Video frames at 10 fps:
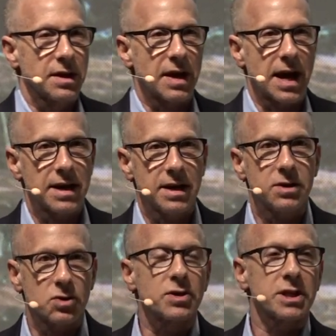that
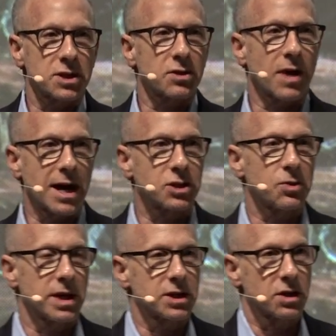increased the
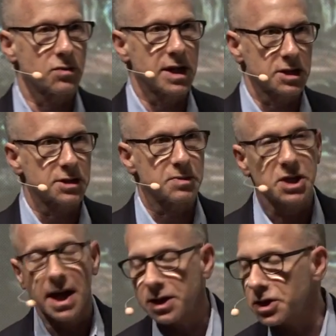graduation rate
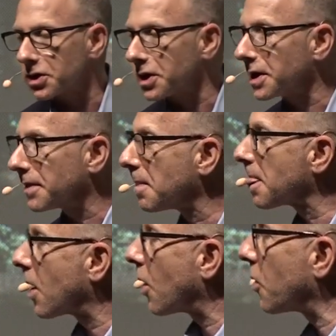substantially
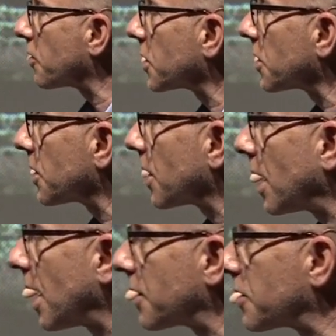over
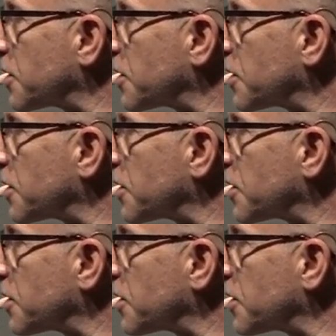uh, the,